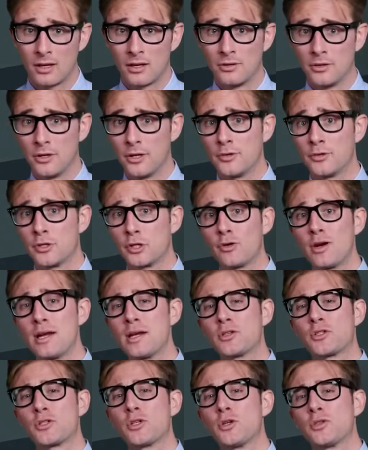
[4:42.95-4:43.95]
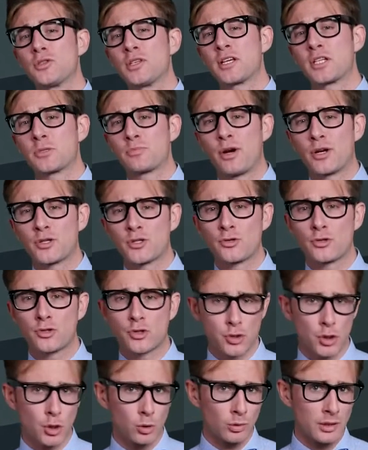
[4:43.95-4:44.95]
No, the Greeks used the expression
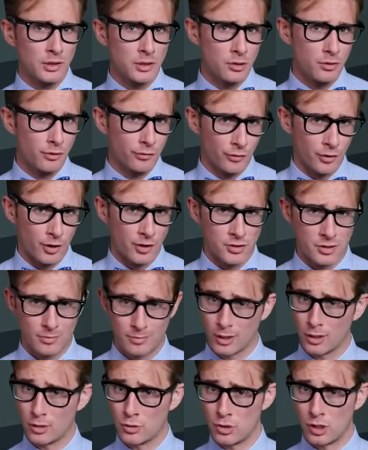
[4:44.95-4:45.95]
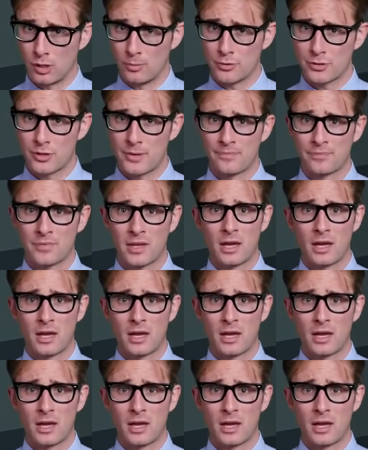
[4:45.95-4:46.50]
solely to refer to blowjobs,